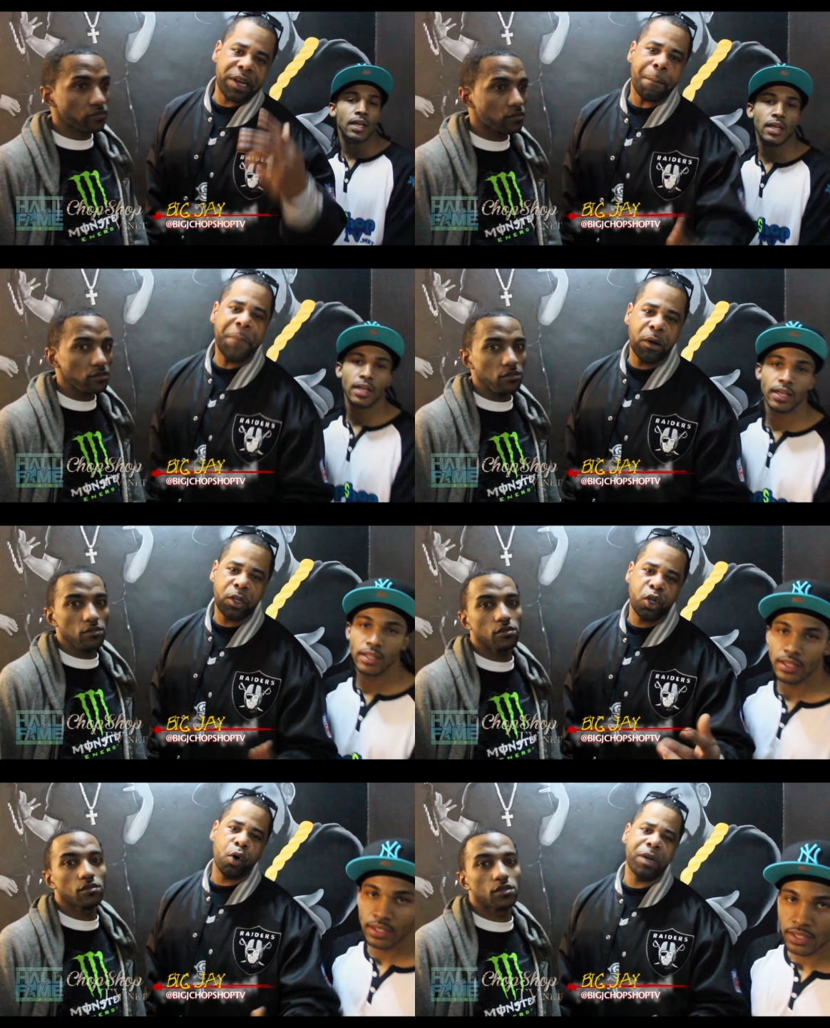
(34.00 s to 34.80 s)
Speaker 1: in the
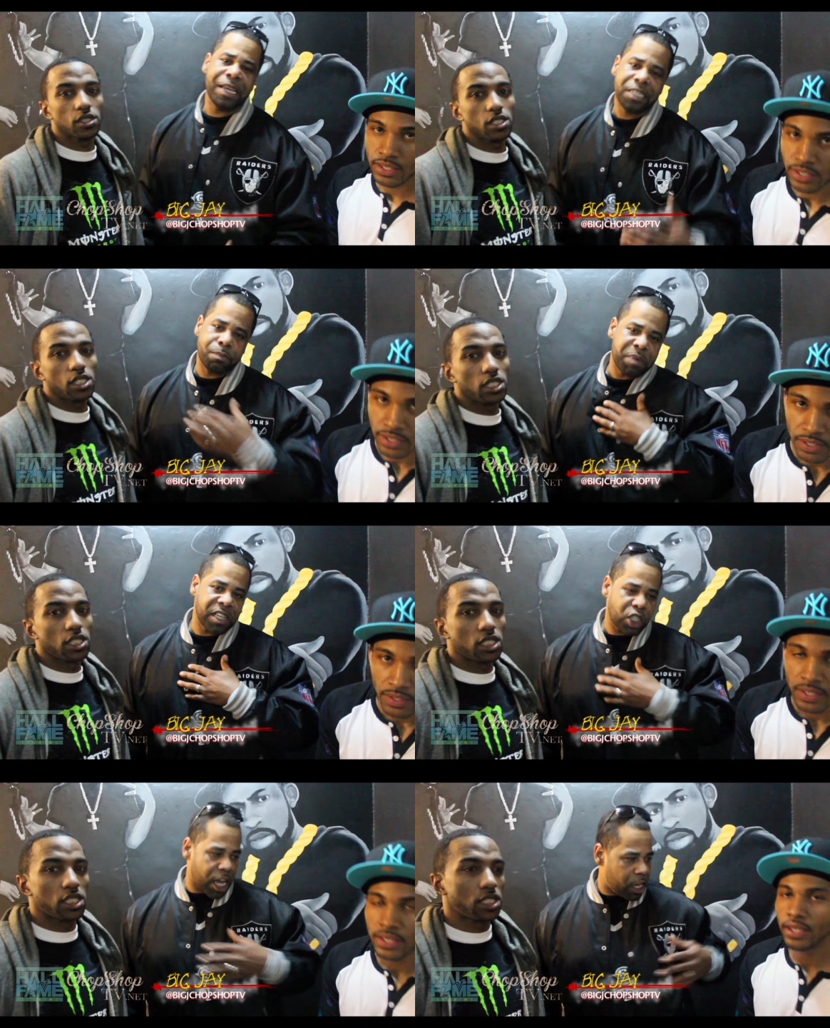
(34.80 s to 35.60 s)
building, you know this.
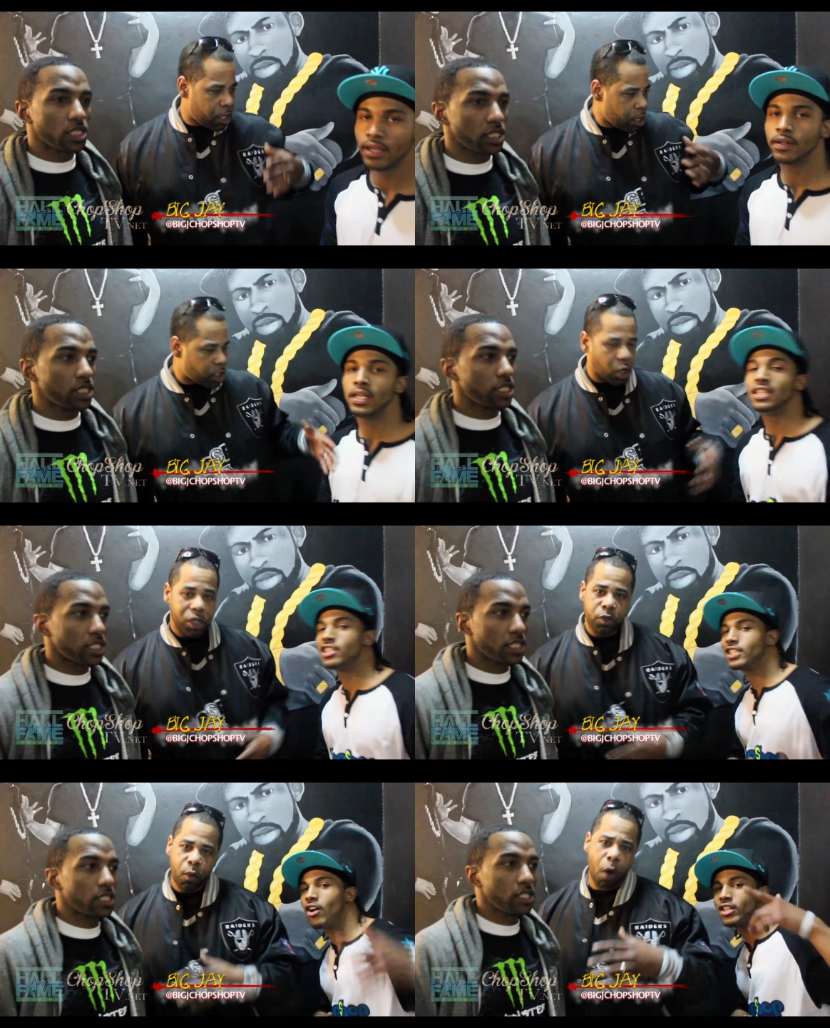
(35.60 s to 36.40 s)
Big Jay,
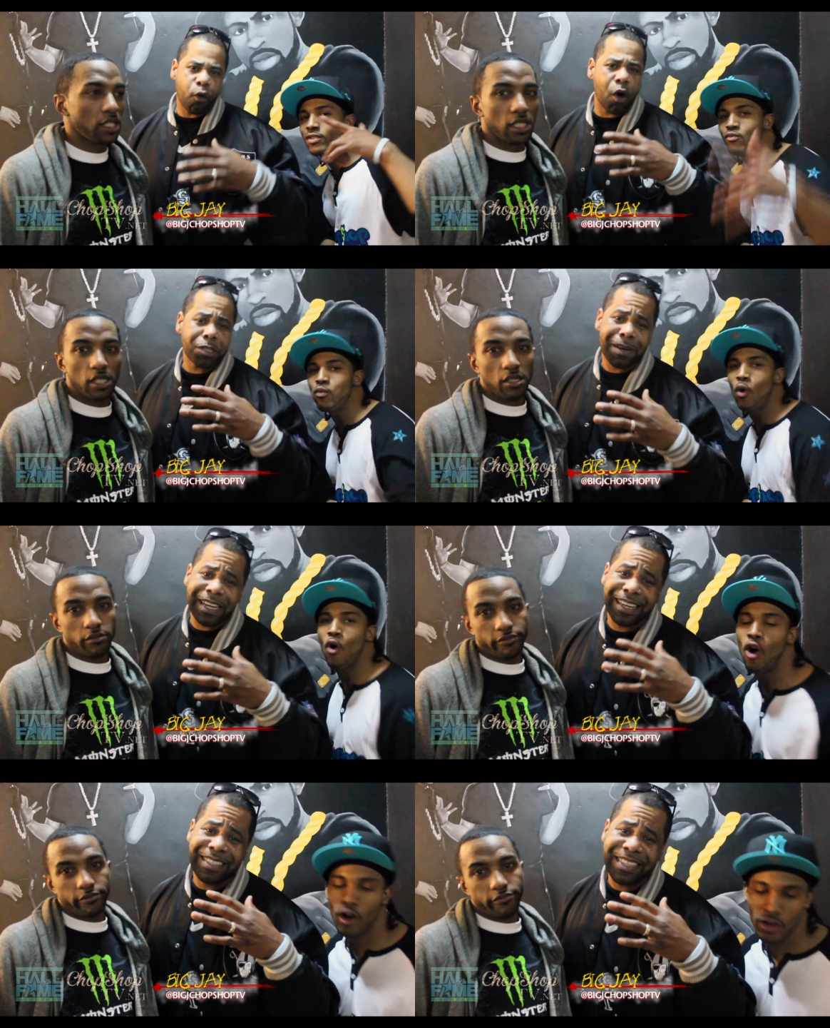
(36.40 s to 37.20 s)
Sarge War, of course my nigga